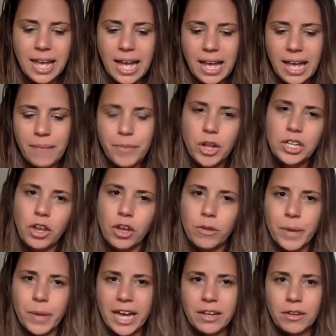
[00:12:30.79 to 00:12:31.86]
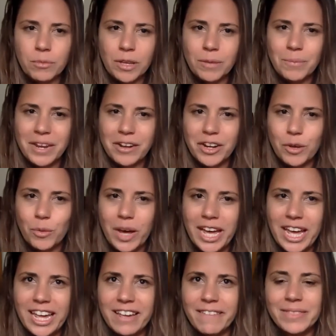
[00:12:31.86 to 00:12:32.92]
um, I'd go back on my merry
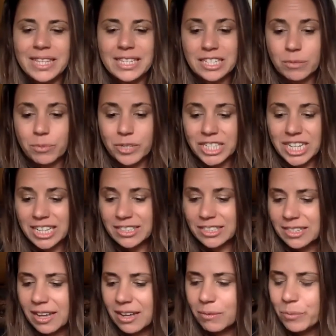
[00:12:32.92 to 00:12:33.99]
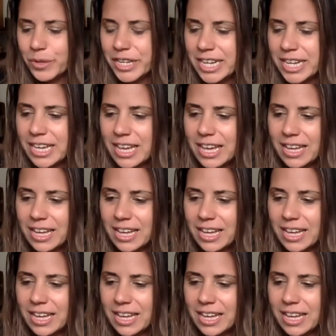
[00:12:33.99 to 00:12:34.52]
way to the production company.